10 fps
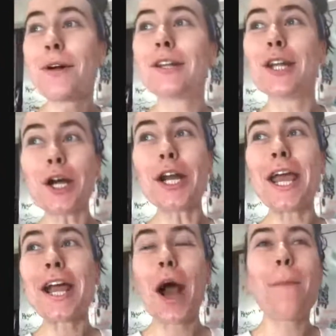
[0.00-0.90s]
but
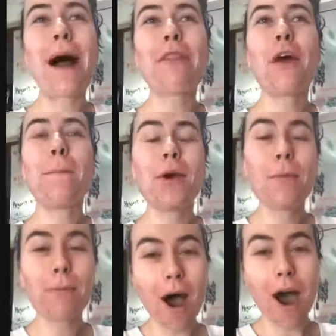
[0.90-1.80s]
learning about the
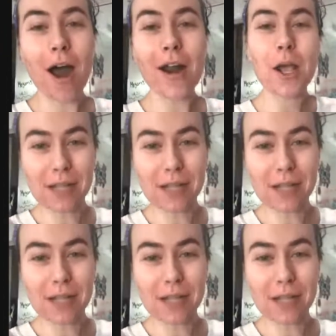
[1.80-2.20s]
bubonic